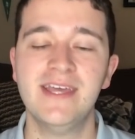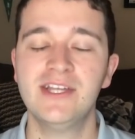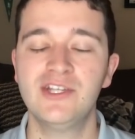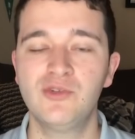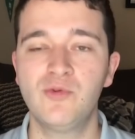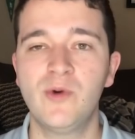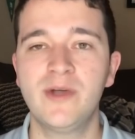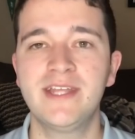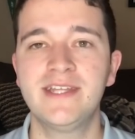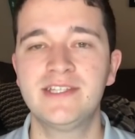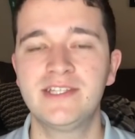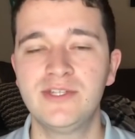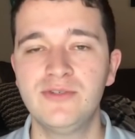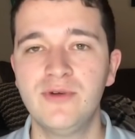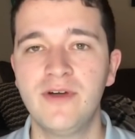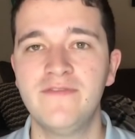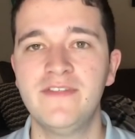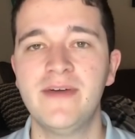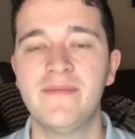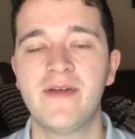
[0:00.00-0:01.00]

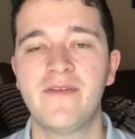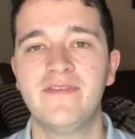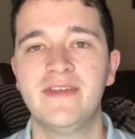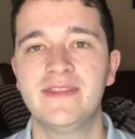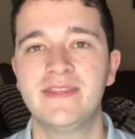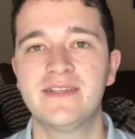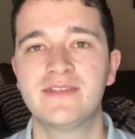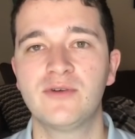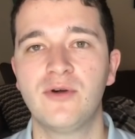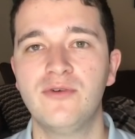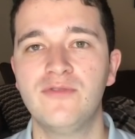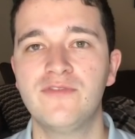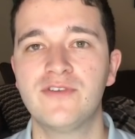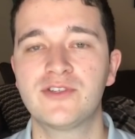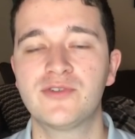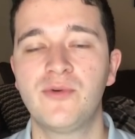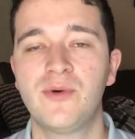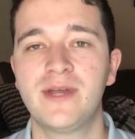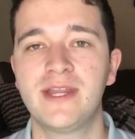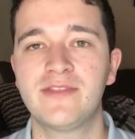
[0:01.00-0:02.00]
22 of them have hit this over
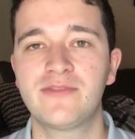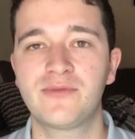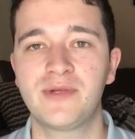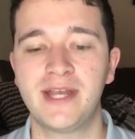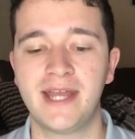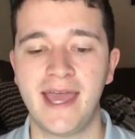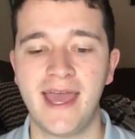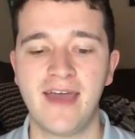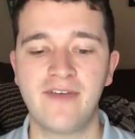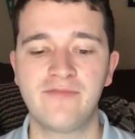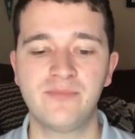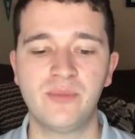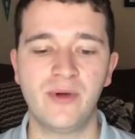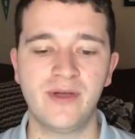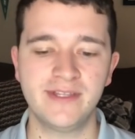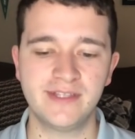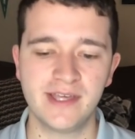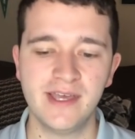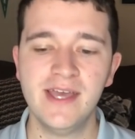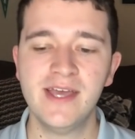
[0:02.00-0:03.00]
23.5
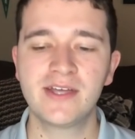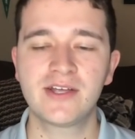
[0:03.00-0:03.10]
points.